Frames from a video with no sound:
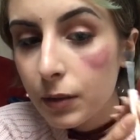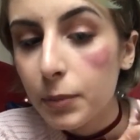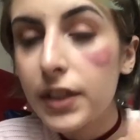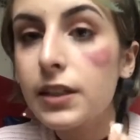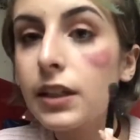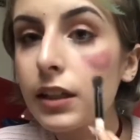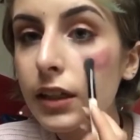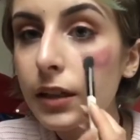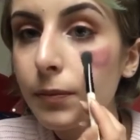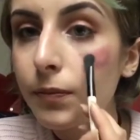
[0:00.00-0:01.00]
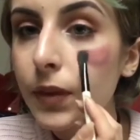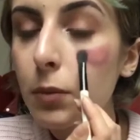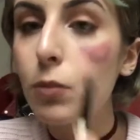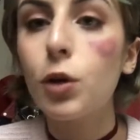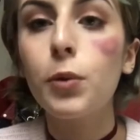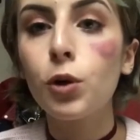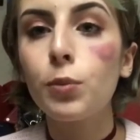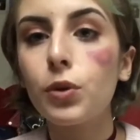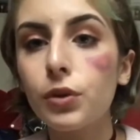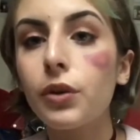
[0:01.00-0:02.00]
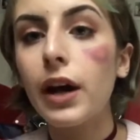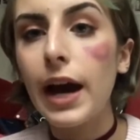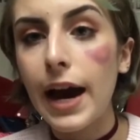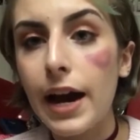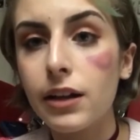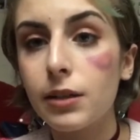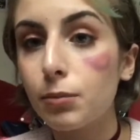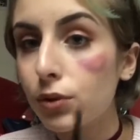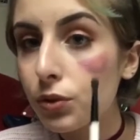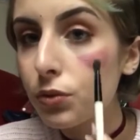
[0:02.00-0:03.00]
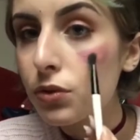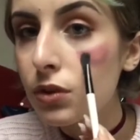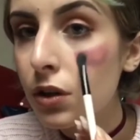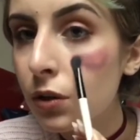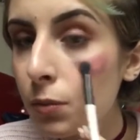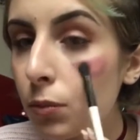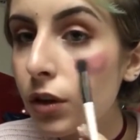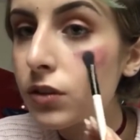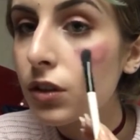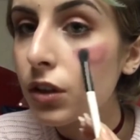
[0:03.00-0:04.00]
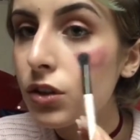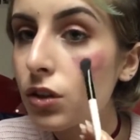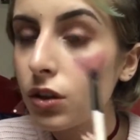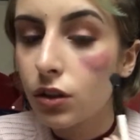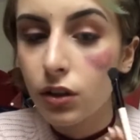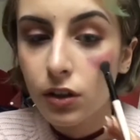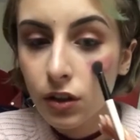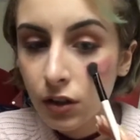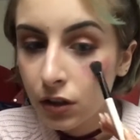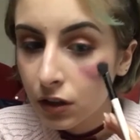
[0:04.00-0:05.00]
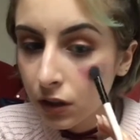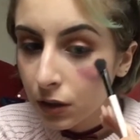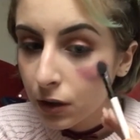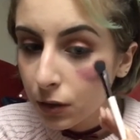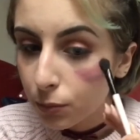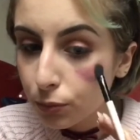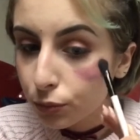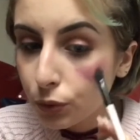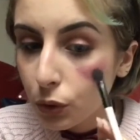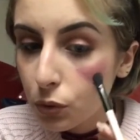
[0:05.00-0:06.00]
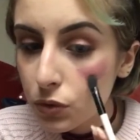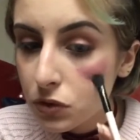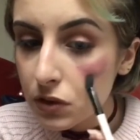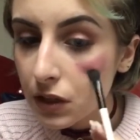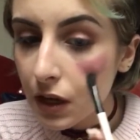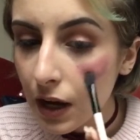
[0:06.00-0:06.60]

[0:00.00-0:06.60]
Basically, more purple you add and blues, more it's going to look bruised.